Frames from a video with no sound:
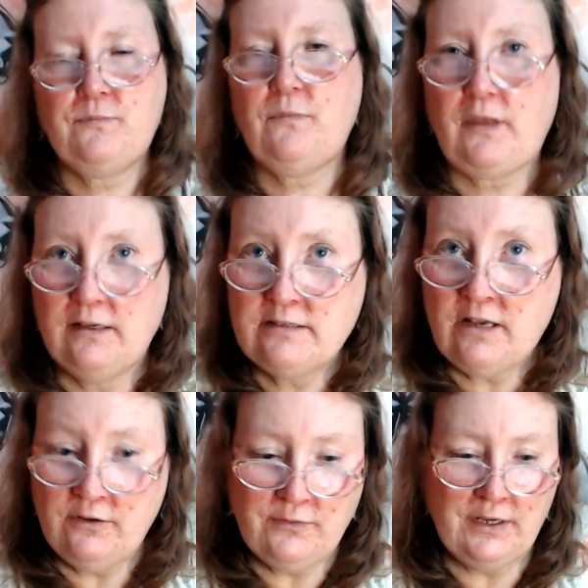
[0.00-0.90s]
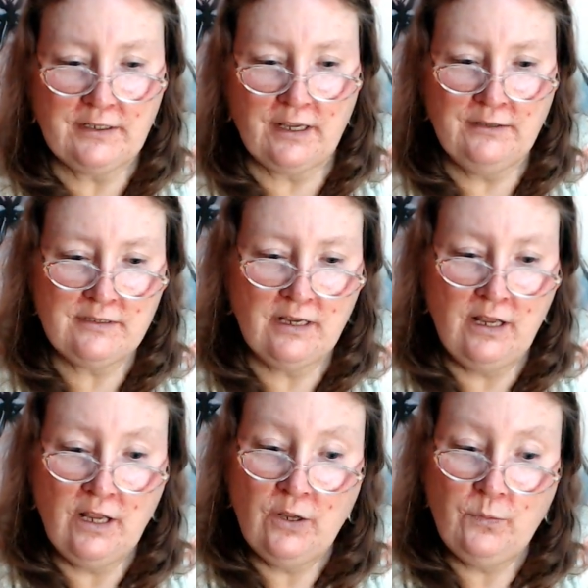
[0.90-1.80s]
So Virgos,
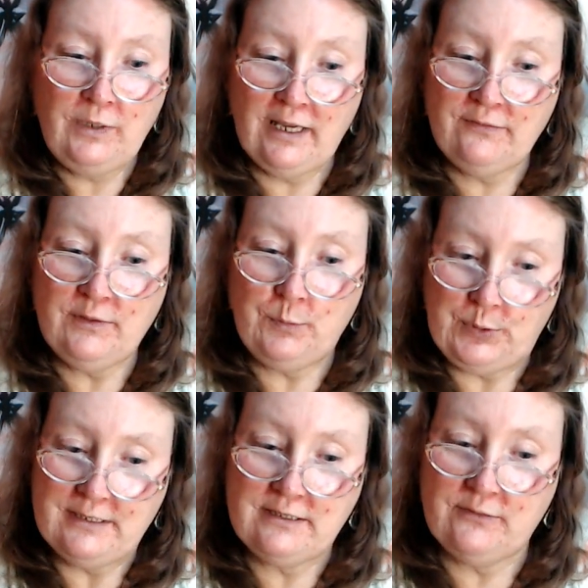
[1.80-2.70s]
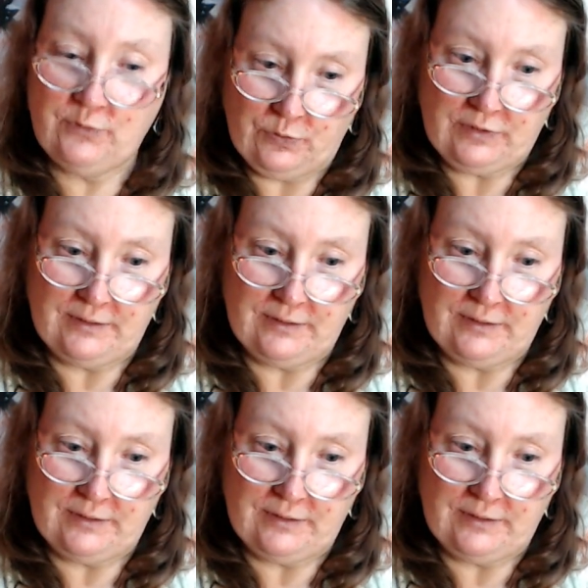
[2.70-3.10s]
we have the Prince of Autumn.